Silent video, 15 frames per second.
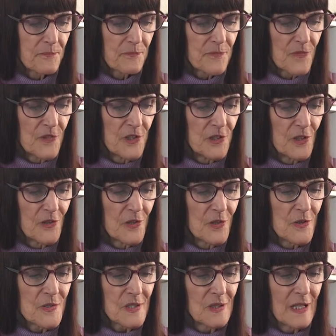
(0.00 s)
you know,
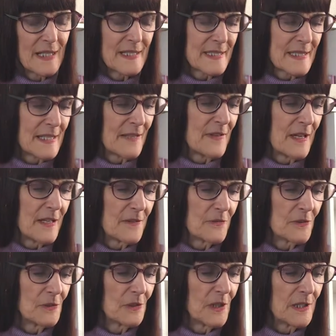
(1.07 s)
those clients that I've had for
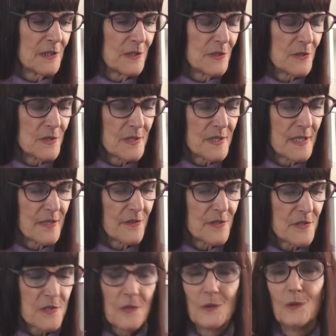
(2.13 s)
a lot of years, they're
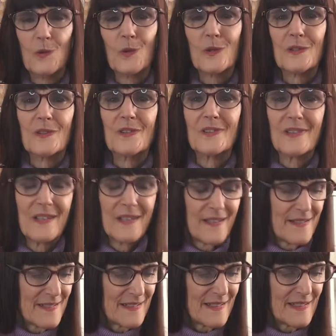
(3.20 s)
so loyal.
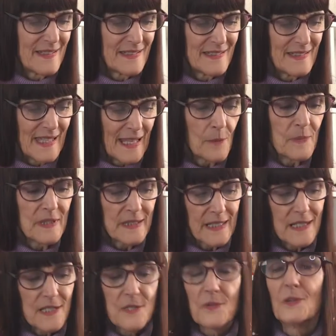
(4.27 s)
And that'll be the
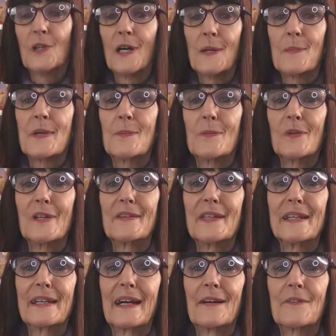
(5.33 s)
case for a lot of people, I
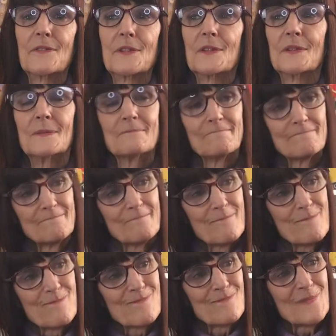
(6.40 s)
think, after,
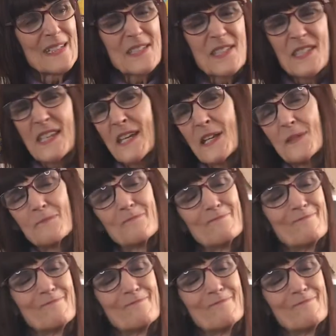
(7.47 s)
let's say,